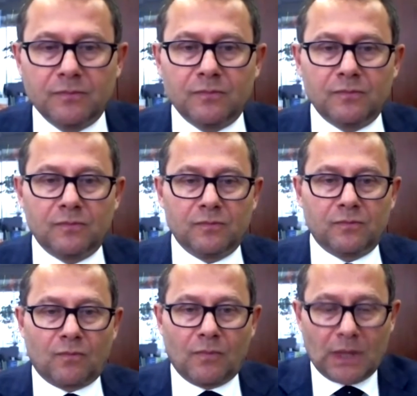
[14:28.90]
we will
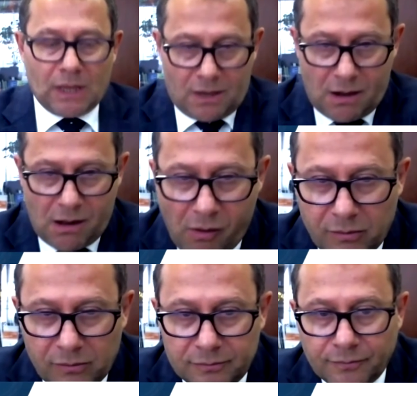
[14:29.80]
send him all
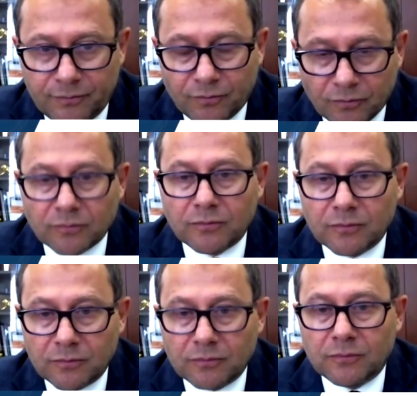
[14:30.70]
the questions
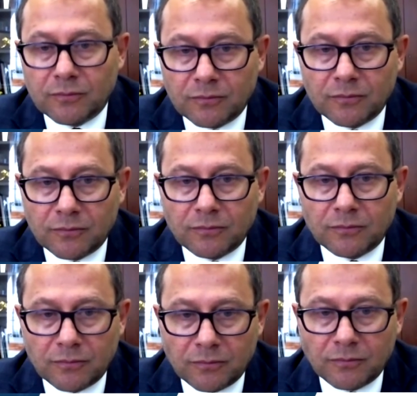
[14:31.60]
at the end of
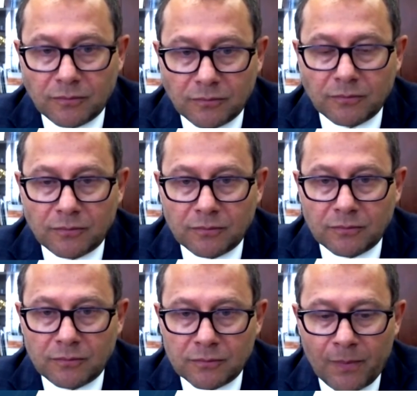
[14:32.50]
the event.
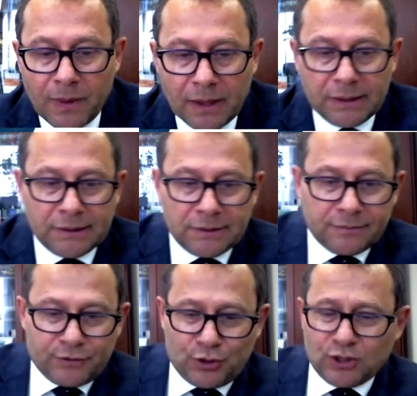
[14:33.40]
So
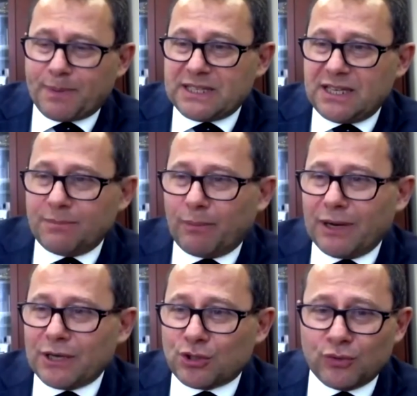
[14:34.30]
thank you very much.
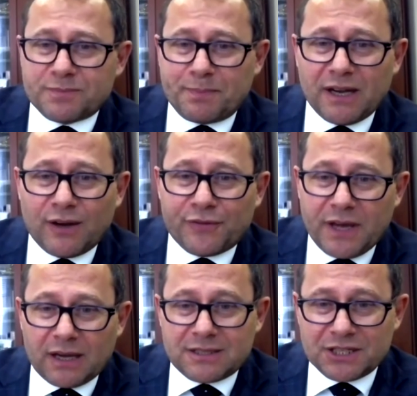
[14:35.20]

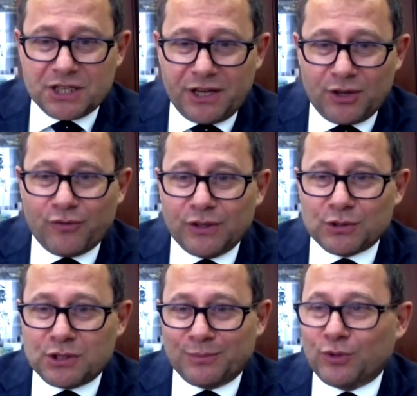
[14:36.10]
Thank you very
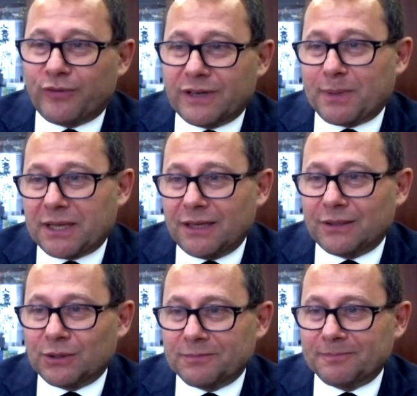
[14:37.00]
much. Have a
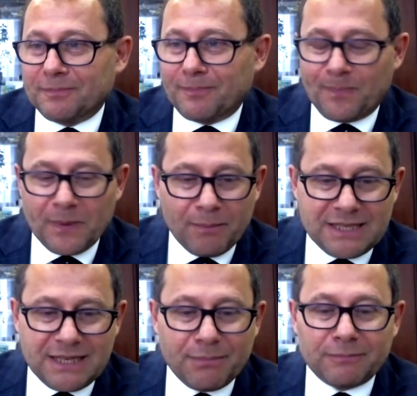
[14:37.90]
good day
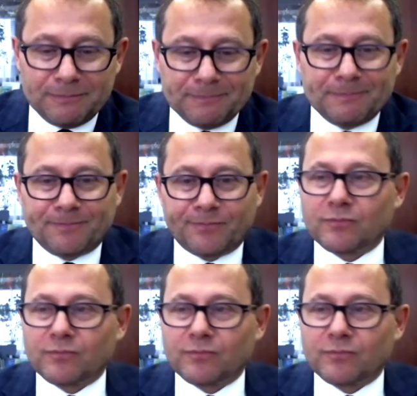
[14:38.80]
and goodbye.